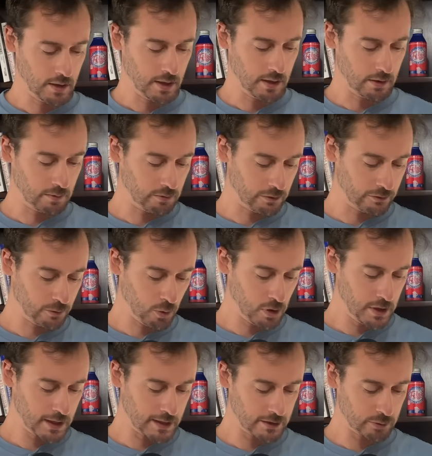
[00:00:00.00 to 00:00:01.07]
At level 4,
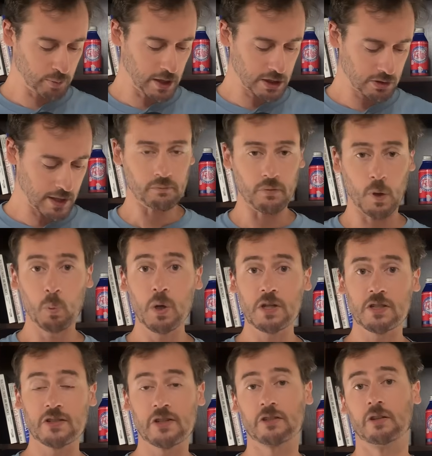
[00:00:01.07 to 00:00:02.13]
you get Spike Trap,
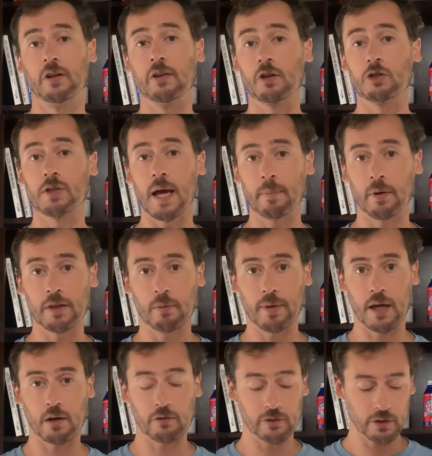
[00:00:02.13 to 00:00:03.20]
which is just another trap on the
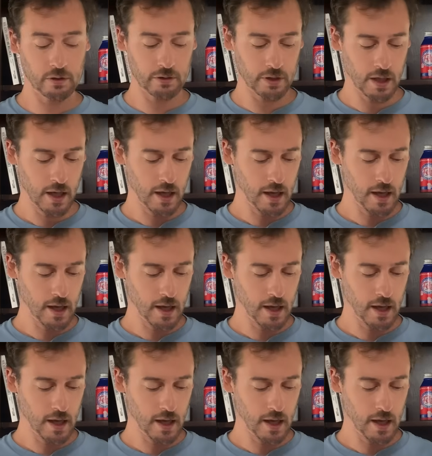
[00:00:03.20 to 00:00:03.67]
battlefield.